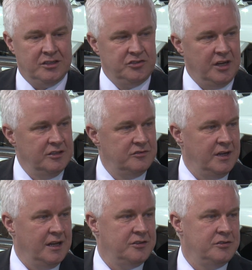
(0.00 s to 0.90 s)

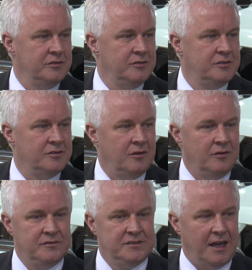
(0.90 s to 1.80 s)
exchange rate issues,
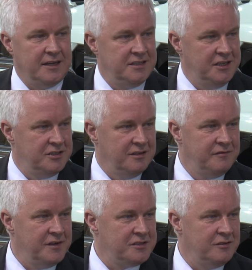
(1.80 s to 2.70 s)
of taxation
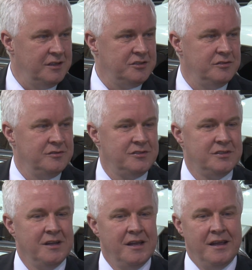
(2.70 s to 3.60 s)
and fiscal
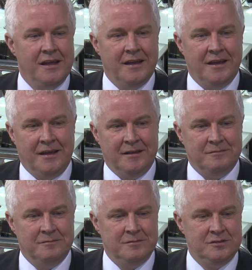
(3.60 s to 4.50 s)
issues,
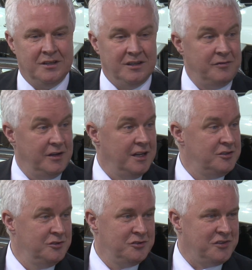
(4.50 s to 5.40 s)

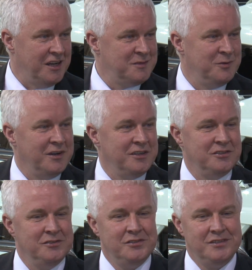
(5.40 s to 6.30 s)
delivery issues, transport
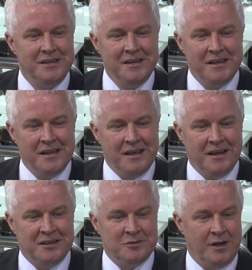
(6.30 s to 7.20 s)
issues,
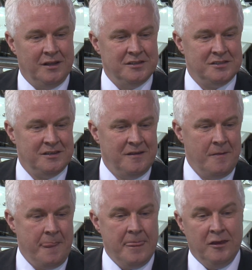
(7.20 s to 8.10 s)
as well as,
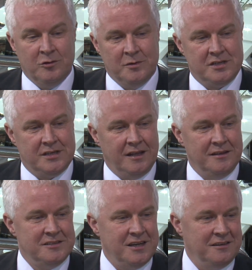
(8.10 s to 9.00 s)
you know, we
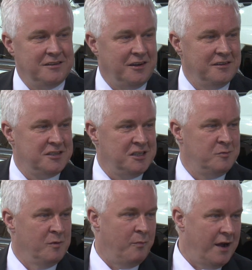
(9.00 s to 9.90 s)
sell in certain
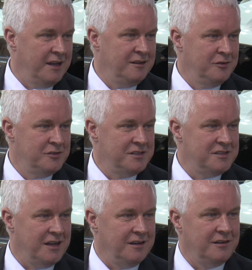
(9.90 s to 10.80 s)
currencies, we buy goods
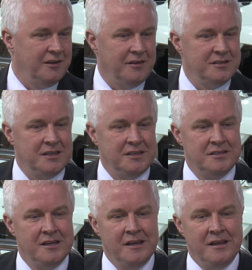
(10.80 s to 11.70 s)
in certain
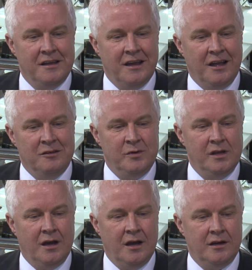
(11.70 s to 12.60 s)
currencies, and
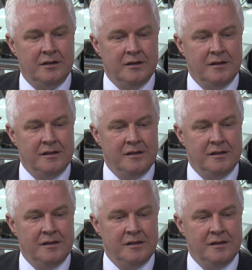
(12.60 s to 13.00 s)
we are